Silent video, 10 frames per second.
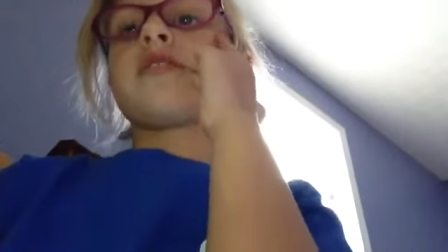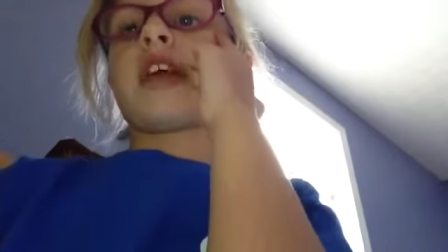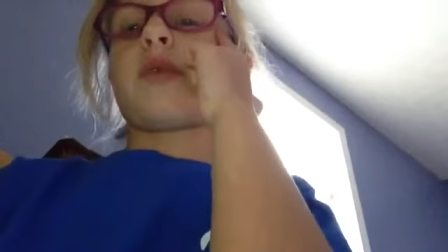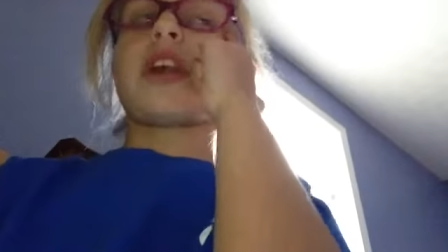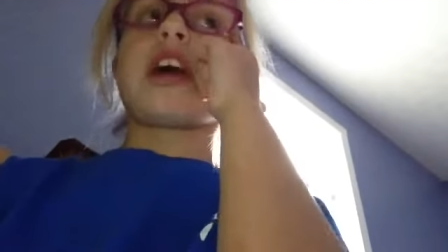
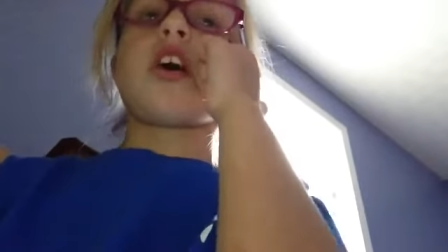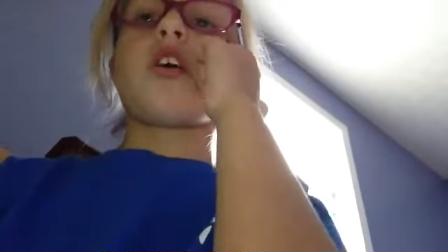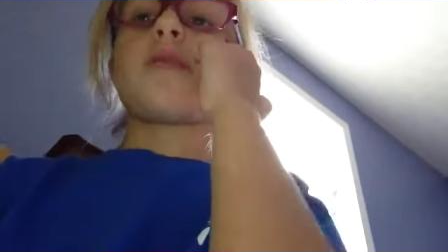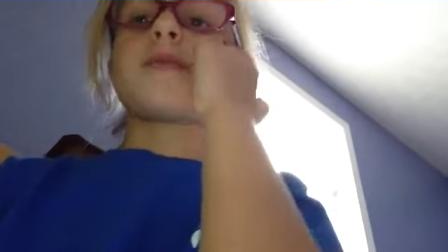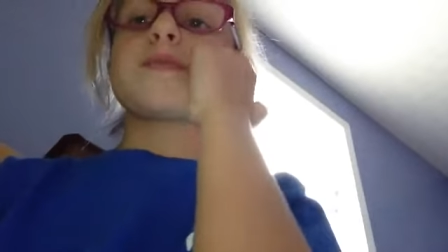like when I got
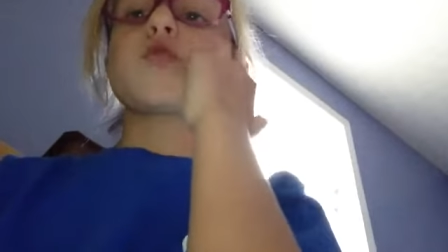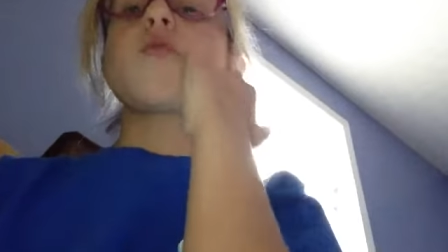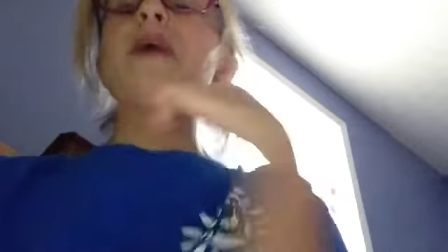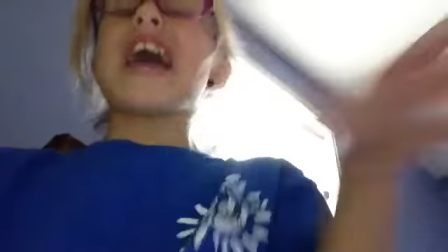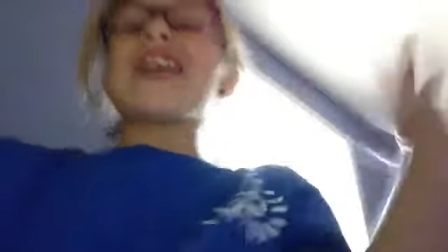home from
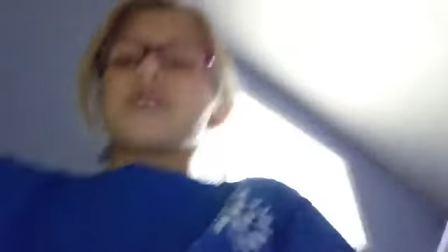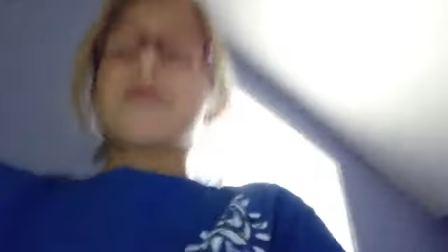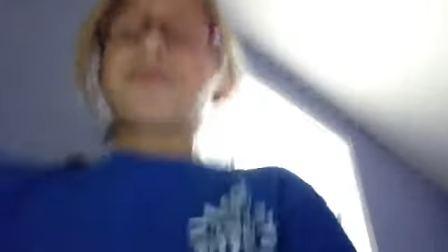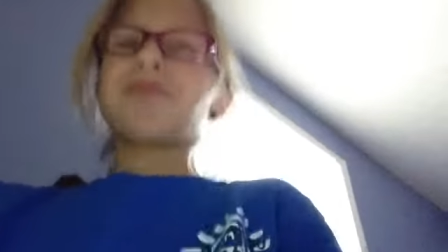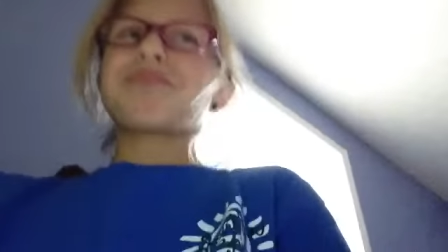school. But anyways,
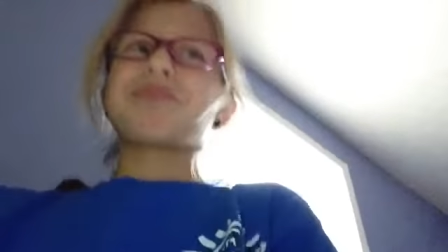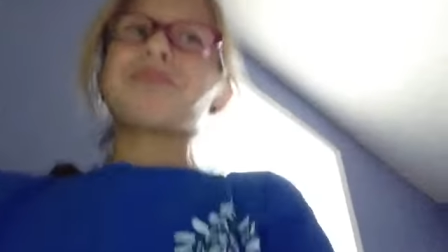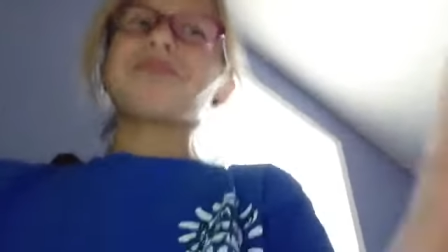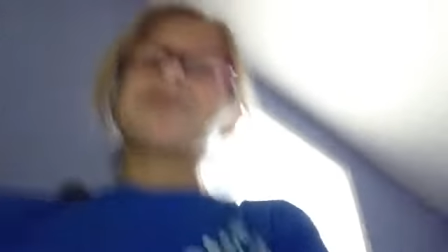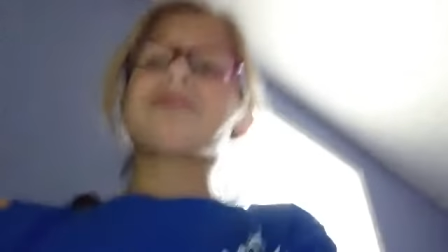
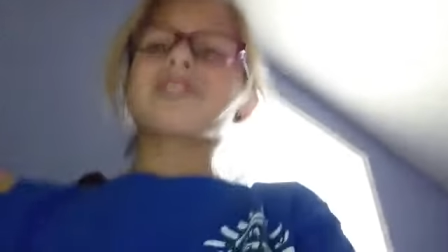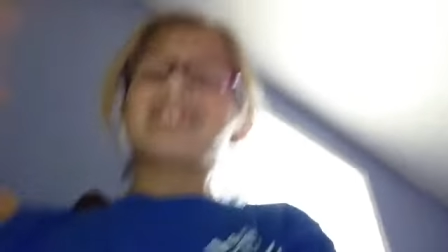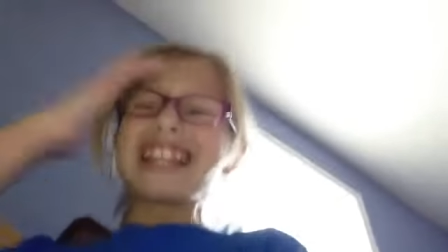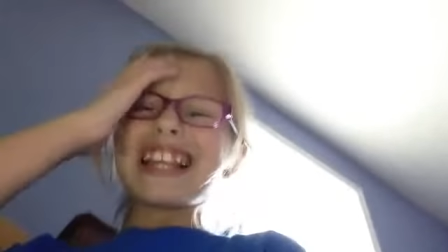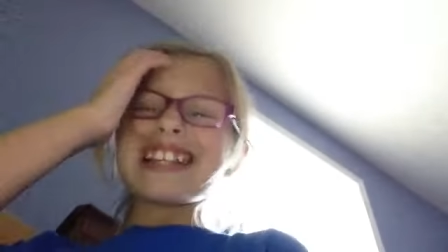
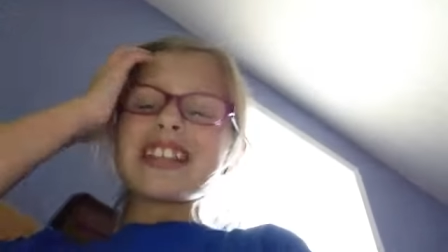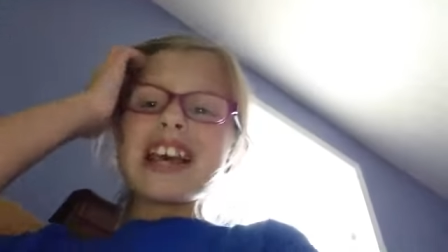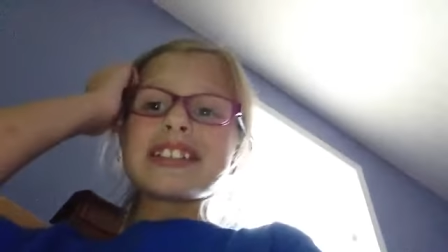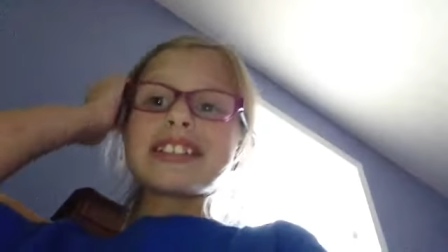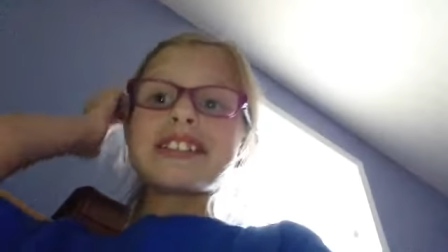
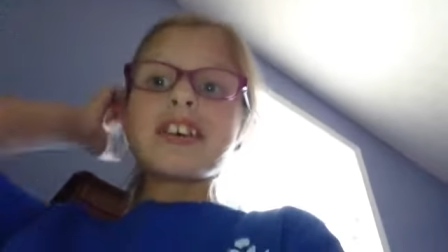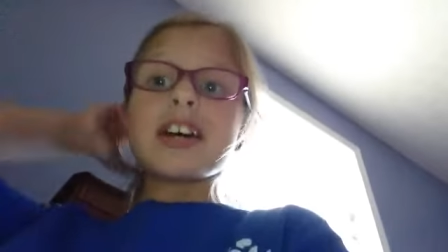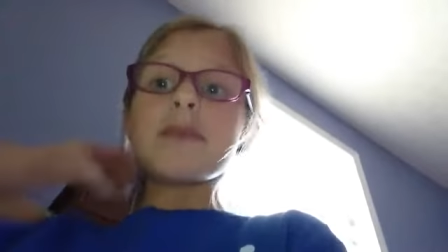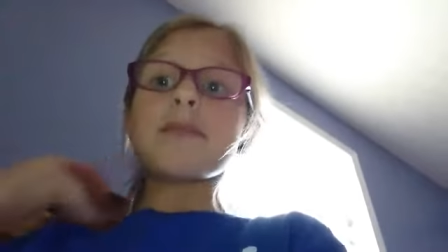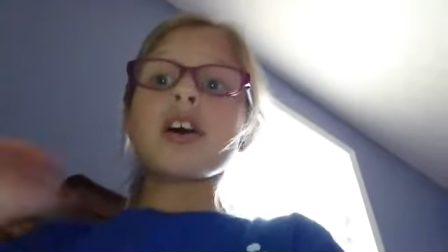next
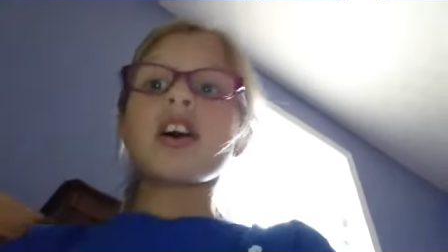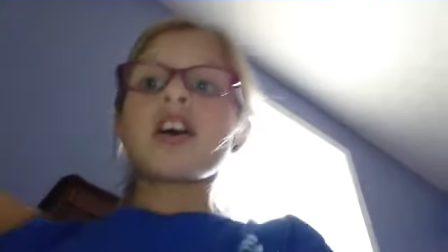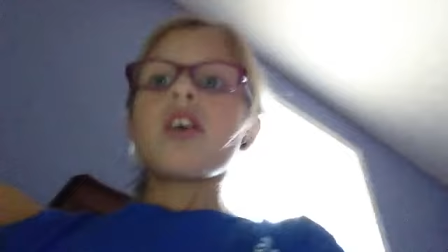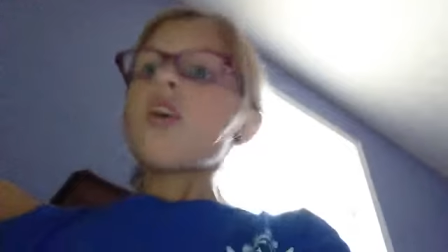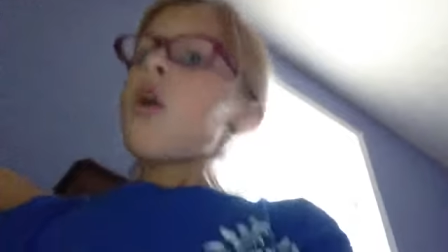time,
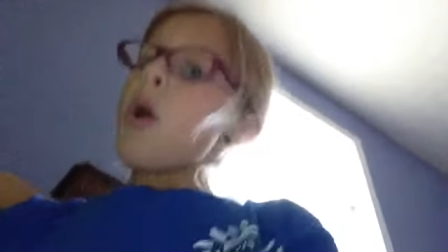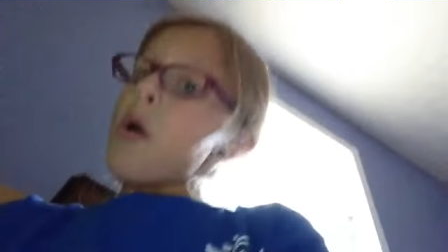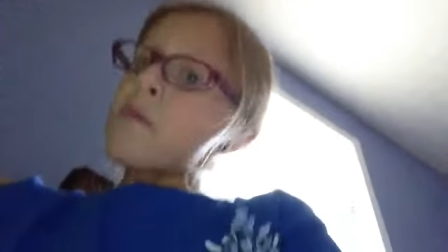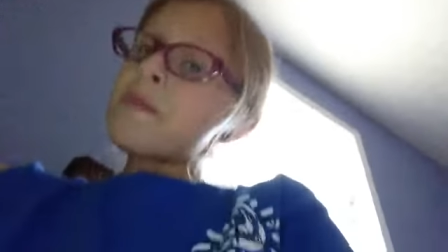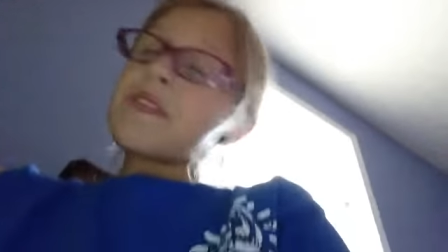
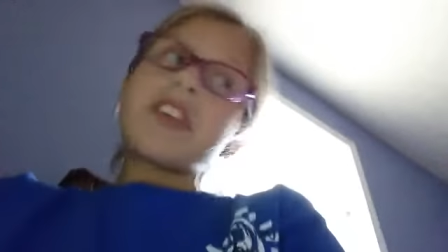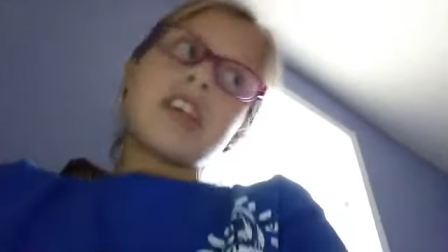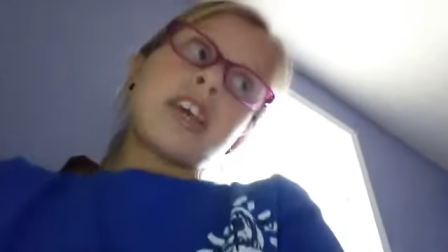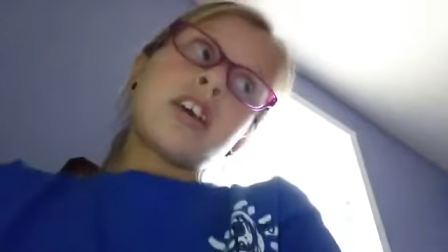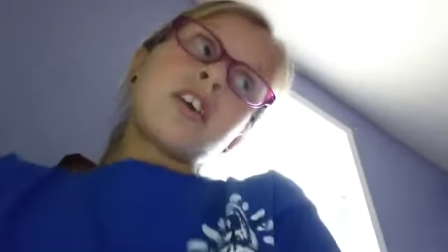
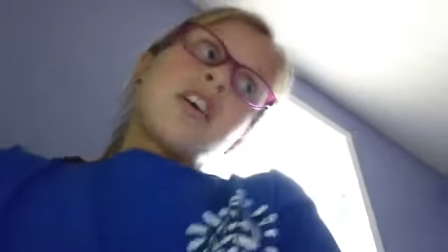hopefully,